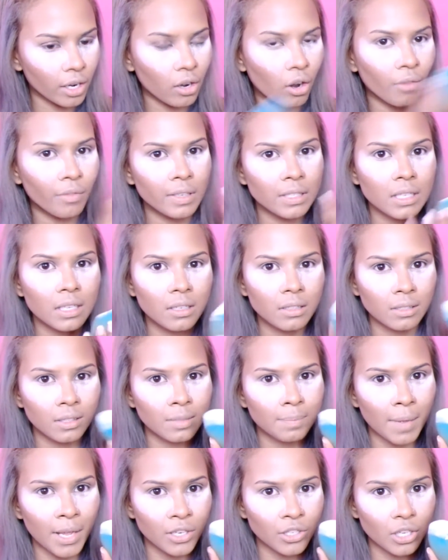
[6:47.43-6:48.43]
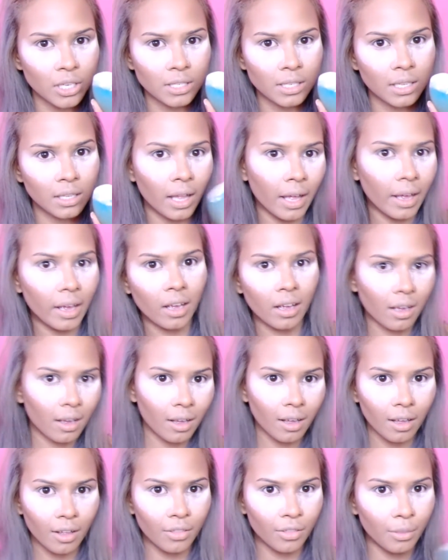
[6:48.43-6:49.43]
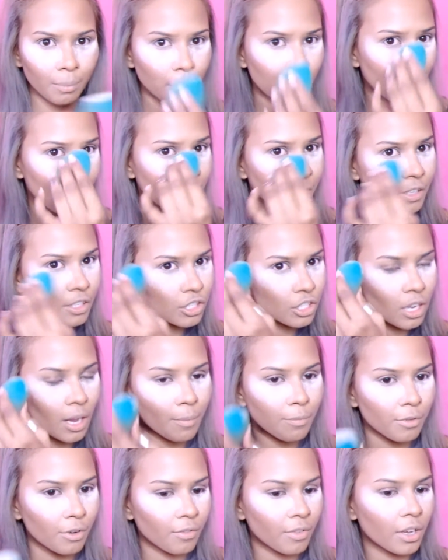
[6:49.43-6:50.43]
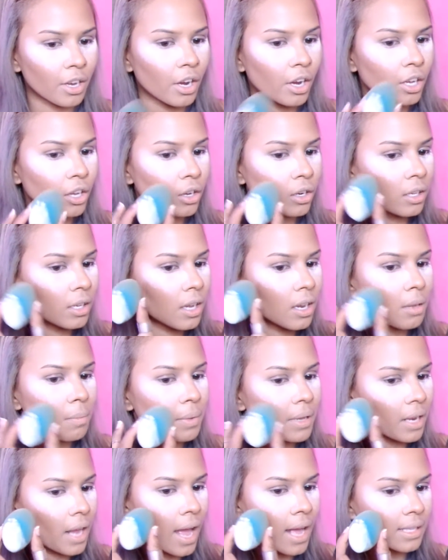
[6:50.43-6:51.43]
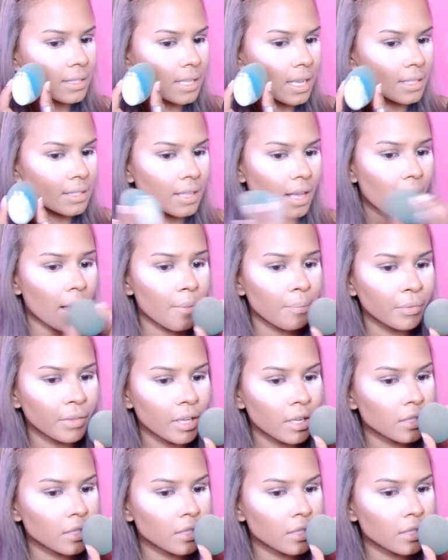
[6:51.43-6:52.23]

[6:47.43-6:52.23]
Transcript: and obviously because the sponge isn't like the perfect shape for over here, you're going to get a bit excess there.